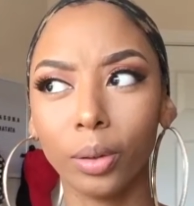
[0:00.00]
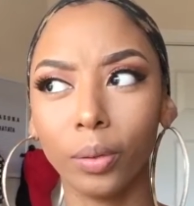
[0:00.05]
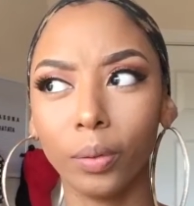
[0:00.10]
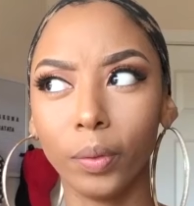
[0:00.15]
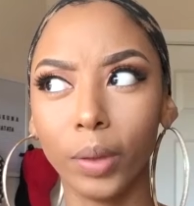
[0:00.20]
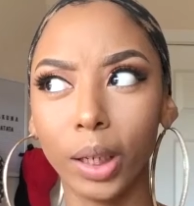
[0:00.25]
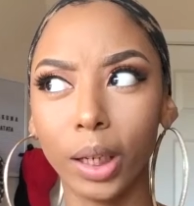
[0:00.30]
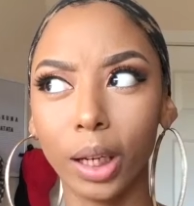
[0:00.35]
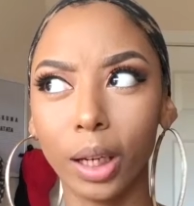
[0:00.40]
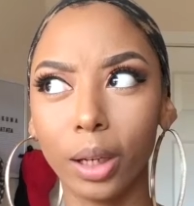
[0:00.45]

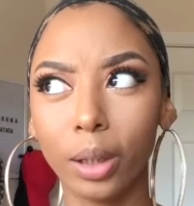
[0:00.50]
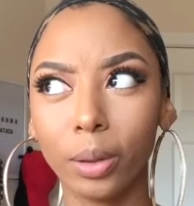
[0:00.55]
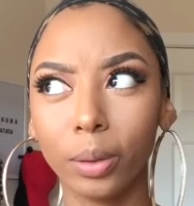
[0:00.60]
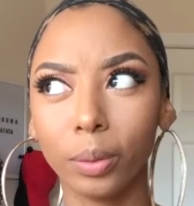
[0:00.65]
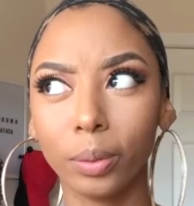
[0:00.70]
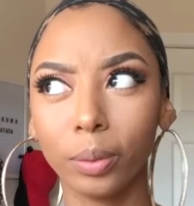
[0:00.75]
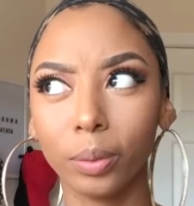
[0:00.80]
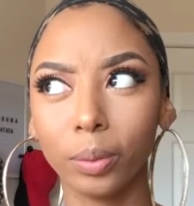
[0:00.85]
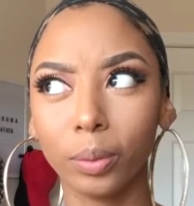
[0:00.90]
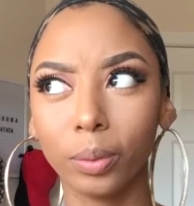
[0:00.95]

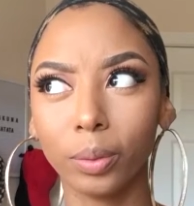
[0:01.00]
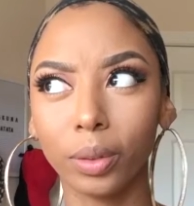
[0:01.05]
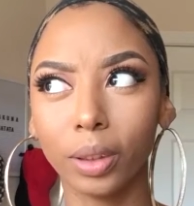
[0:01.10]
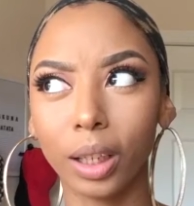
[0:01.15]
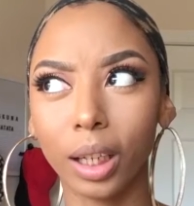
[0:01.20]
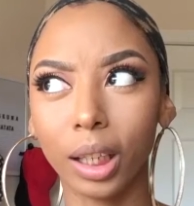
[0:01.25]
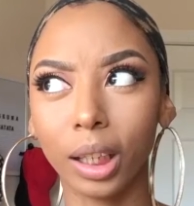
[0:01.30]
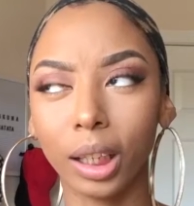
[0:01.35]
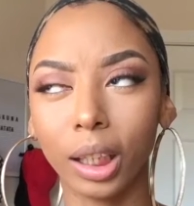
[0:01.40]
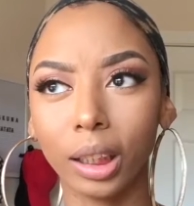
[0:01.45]
video,
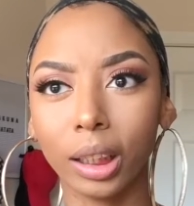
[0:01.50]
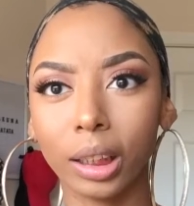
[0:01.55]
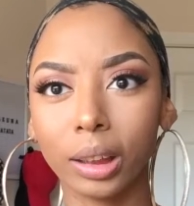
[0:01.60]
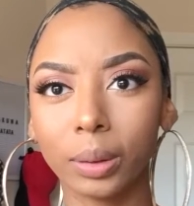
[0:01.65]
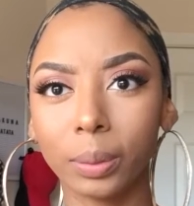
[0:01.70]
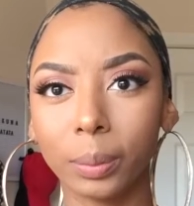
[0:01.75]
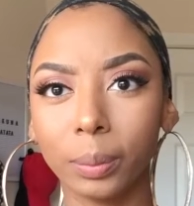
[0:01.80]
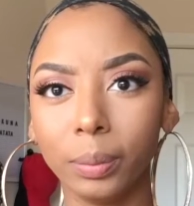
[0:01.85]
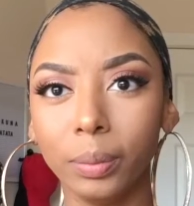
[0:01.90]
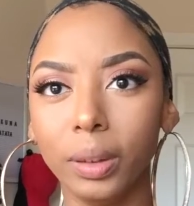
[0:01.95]
I think
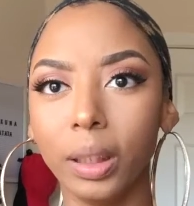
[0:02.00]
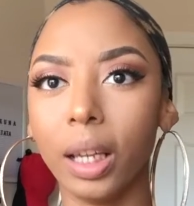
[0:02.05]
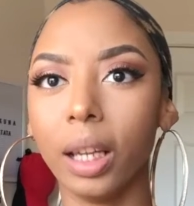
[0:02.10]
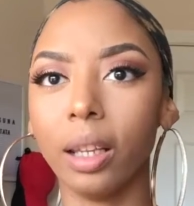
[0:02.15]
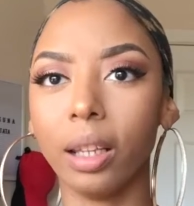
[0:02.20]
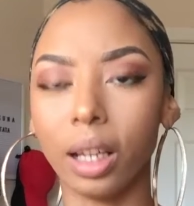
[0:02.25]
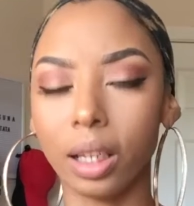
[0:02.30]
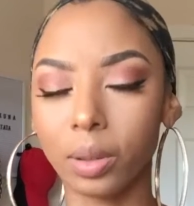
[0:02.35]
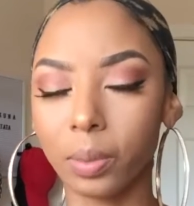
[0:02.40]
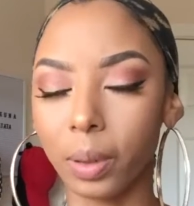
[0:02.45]
that's,
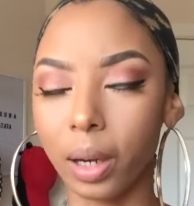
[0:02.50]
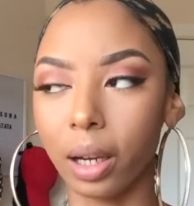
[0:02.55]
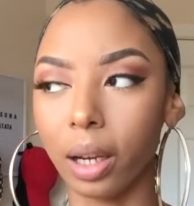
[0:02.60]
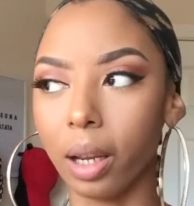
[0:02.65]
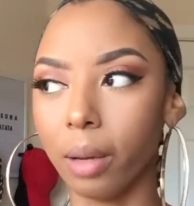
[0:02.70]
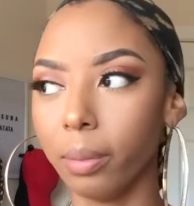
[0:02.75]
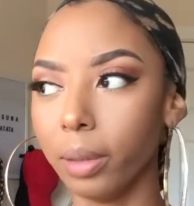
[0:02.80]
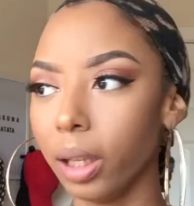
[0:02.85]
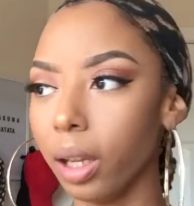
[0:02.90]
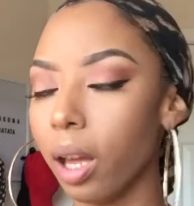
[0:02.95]
yeah, that's what I
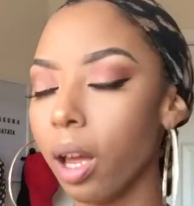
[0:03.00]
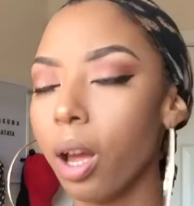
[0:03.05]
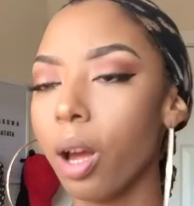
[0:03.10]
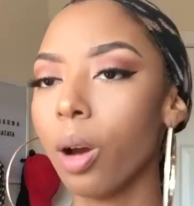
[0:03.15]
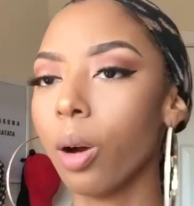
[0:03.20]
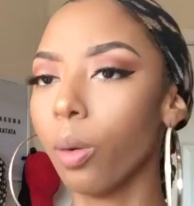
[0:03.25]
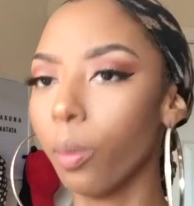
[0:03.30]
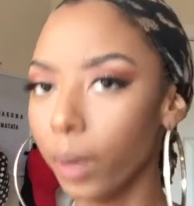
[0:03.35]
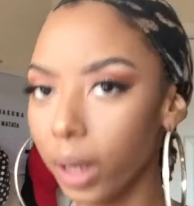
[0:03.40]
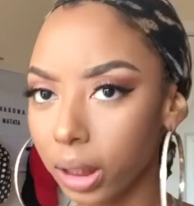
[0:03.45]
named it,
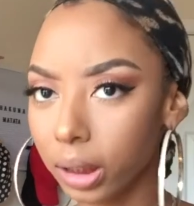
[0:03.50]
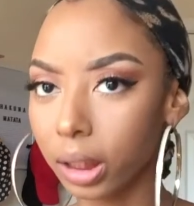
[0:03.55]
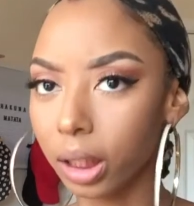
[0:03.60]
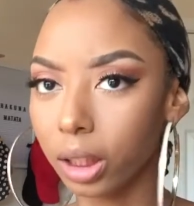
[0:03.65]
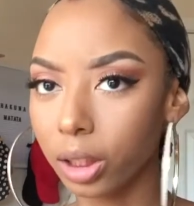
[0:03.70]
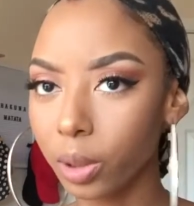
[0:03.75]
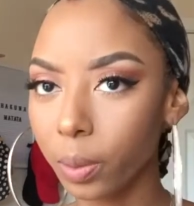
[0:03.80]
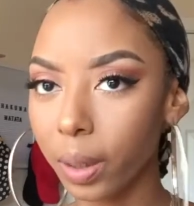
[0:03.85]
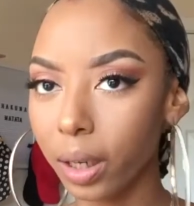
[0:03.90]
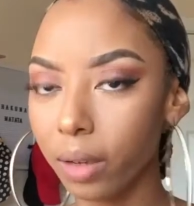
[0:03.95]
wigs
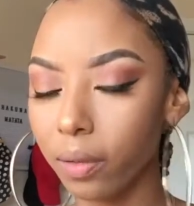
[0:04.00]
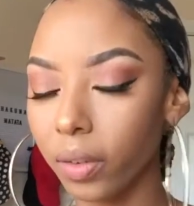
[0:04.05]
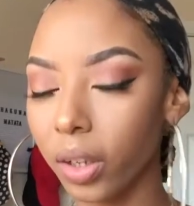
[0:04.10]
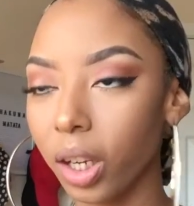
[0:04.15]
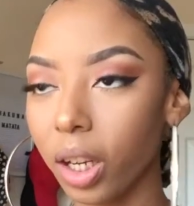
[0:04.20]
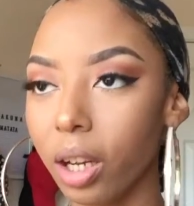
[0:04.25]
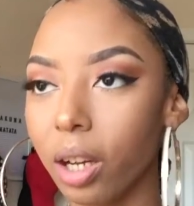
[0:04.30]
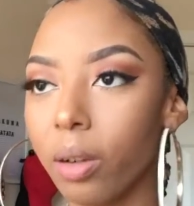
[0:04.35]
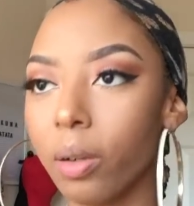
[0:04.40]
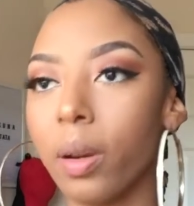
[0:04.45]
under 20
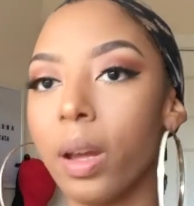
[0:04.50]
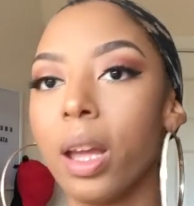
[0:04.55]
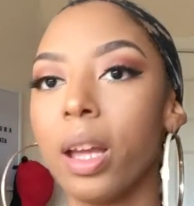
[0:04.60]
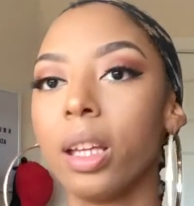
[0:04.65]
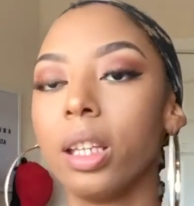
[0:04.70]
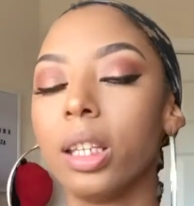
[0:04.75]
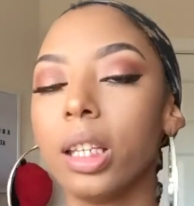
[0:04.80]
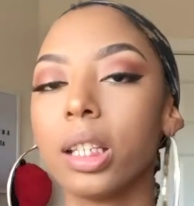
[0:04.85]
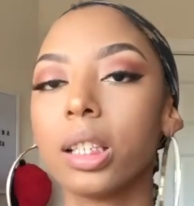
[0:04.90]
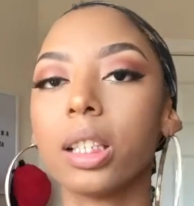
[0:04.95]
video.
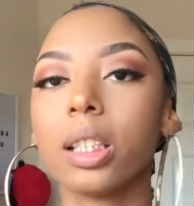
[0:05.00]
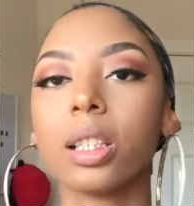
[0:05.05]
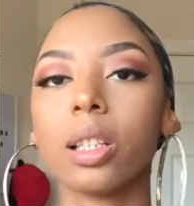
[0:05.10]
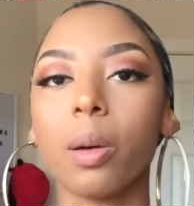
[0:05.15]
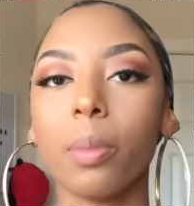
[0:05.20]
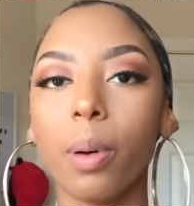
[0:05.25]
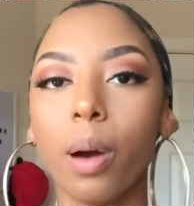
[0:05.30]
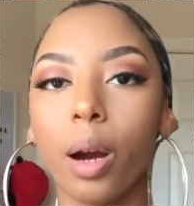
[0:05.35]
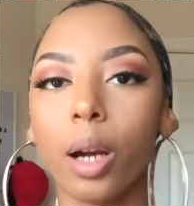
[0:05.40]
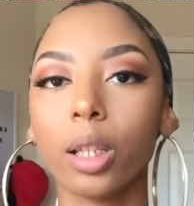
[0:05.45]
This is
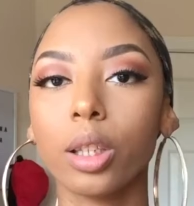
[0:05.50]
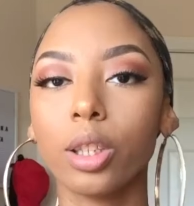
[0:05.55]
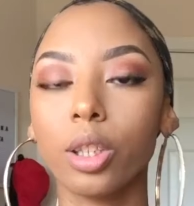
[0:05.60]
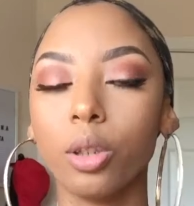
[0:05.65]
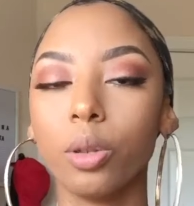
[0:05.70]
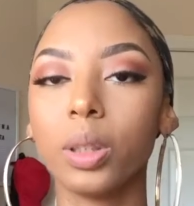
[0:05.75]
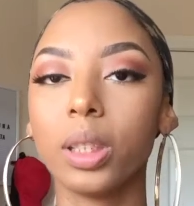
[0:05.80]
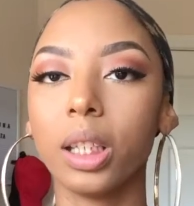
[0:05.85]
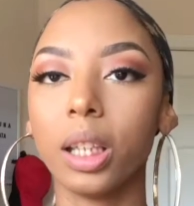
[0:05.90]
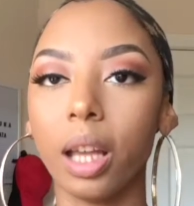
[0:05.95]
a part
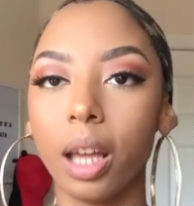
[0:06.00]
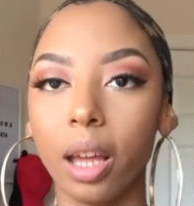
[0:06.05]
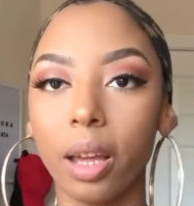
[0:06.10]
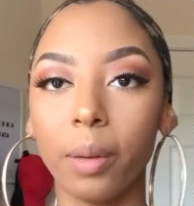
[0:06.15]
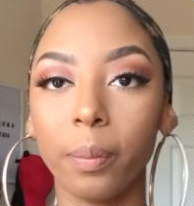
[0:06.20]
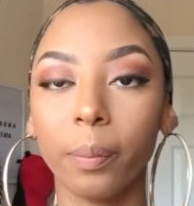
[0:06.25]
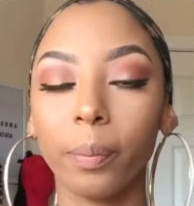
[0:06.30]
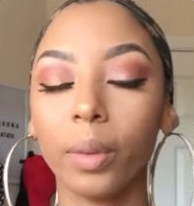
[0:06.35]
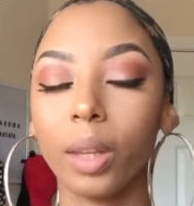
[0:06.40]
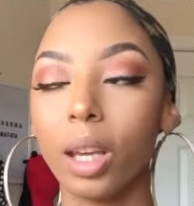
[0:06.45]
2
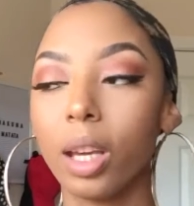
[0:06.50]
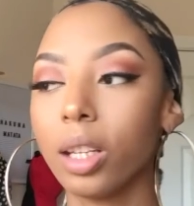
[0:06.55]
today.